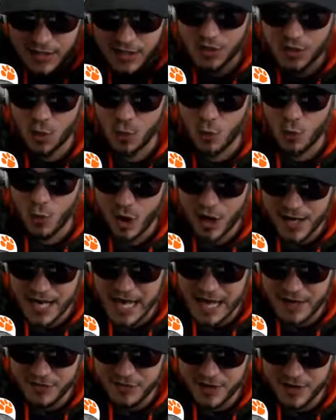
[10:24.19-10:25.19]
your work
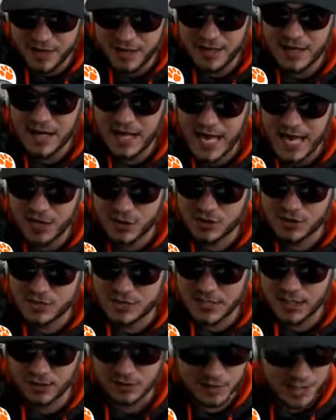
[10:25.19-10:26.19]
ethic, and your
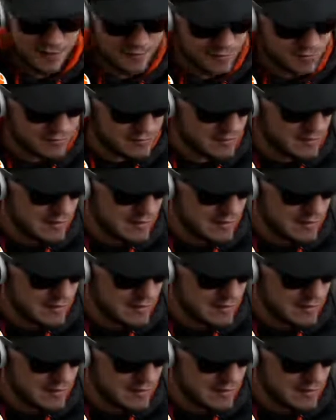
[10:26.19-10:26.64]
skill level.